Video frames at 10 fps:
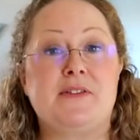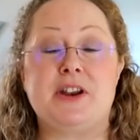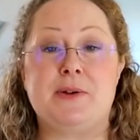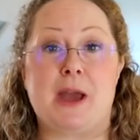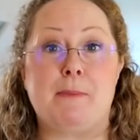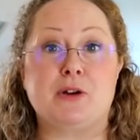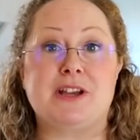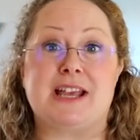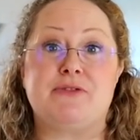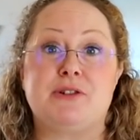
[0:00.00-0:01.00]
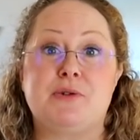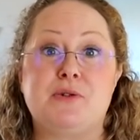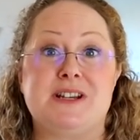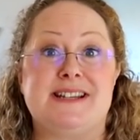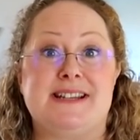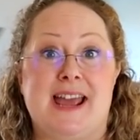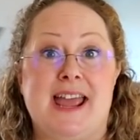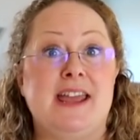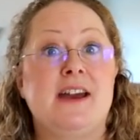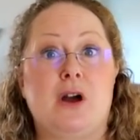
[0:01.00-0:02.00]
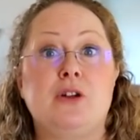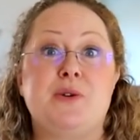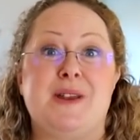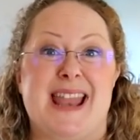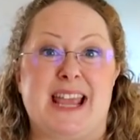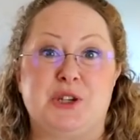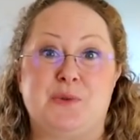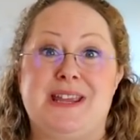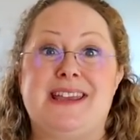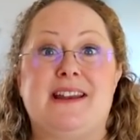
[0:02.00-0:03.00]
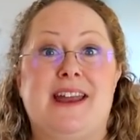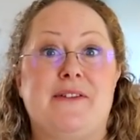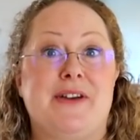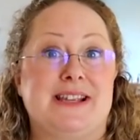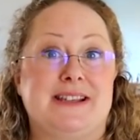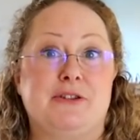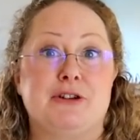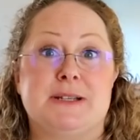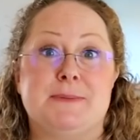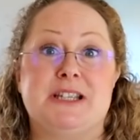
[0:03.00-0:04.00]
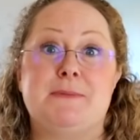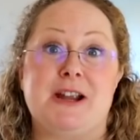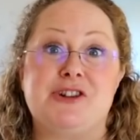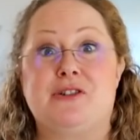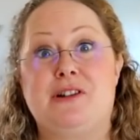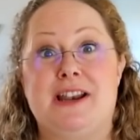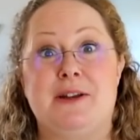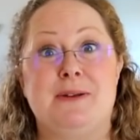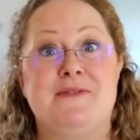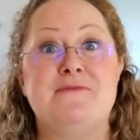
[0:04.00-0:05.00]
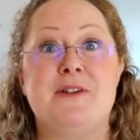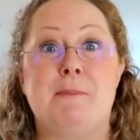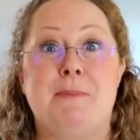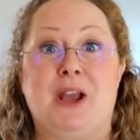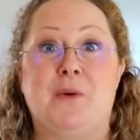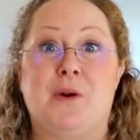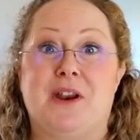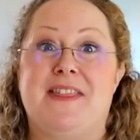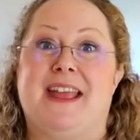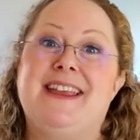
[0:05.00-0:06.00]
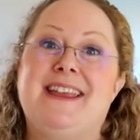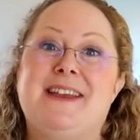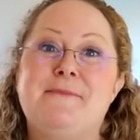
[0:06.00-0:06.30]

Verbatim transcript: If I don't get a podcast recorded today I'll do it next week and have it as a Christmas special and it'll be a big one I think.